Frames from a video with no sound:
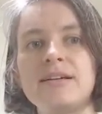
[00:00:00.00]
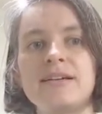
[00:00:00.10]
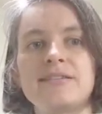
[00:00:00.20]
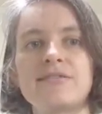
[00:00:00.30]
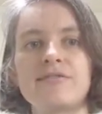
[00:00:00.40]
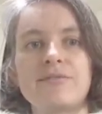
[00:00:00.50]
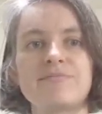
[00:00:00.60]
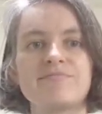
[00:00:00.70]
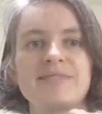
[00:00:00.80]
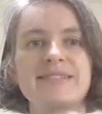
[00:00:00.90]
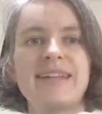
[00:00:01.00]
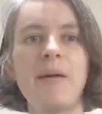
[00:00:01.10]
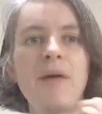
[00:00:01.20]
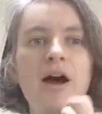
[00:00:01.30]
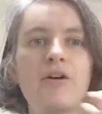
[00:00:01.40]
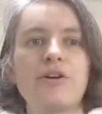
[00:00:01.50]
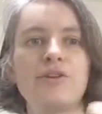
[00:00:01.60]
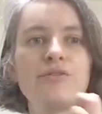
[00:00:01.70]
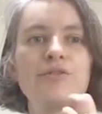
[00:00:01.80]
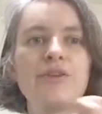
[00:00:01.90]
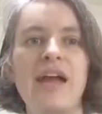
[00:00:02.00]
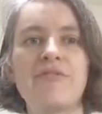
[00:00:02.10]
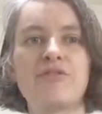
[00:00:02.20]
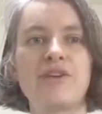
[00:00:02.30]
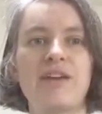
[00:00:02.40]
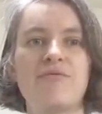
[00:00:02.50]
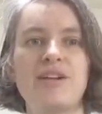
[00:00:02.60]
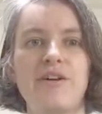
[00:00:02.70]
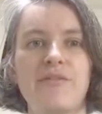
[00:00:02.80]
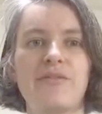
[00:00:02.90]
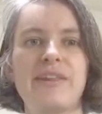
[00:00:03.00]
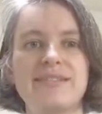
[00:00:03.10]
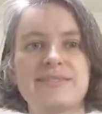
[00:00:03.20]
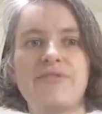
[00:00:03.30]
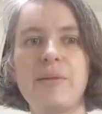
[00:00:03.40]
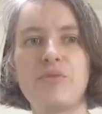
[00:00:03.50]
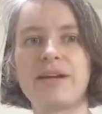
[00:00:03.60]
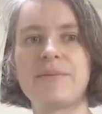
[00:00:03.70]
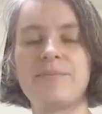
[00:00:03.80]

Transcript: So somehow you have to get rid of this fabric.